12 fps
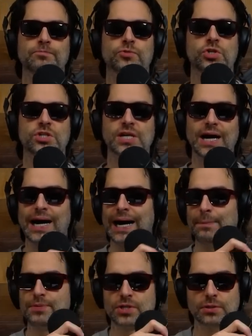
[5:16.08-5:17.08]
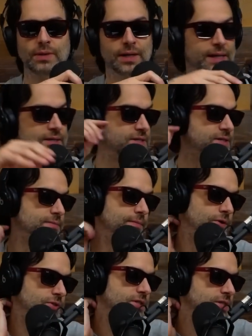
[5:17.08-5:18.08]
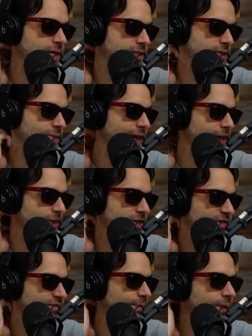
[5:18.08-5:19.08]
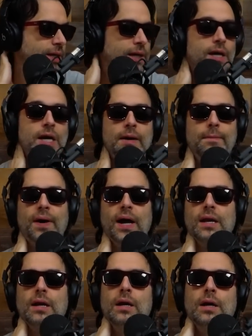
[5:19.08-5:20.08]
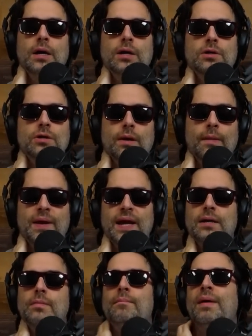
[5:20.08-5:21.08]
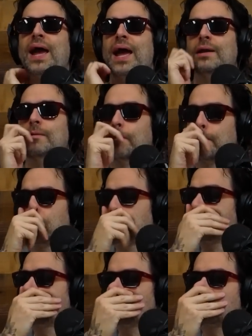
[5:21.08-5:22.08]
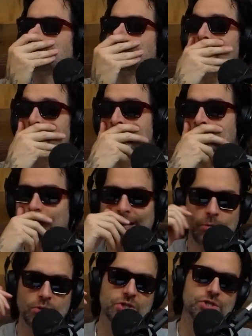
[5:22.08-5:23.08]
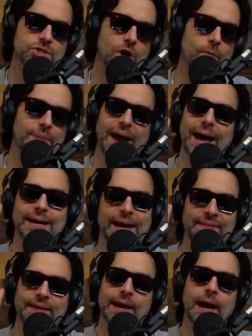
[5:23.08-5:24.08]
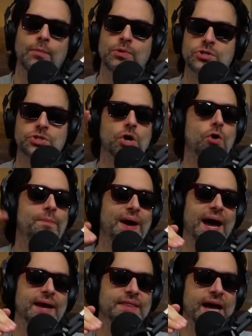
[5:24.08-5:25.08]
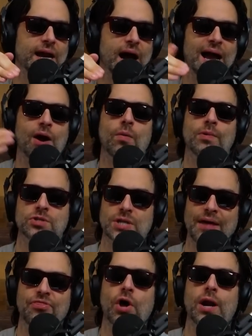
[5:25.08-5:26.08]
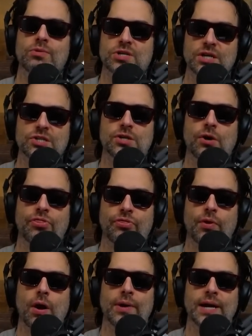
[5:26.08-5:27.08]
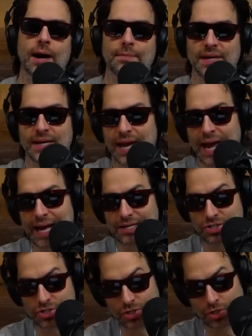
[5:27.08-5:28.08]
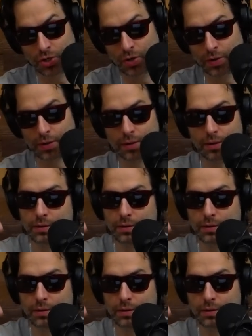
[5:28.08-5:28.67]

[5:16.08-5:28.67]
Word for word: Just absolute. Well, that's the most disgusting way anyone's ever put it. But I mean, man, it was so bad, and then it was so bad that I almost I thought I was going to start throwing up. Yes, dude.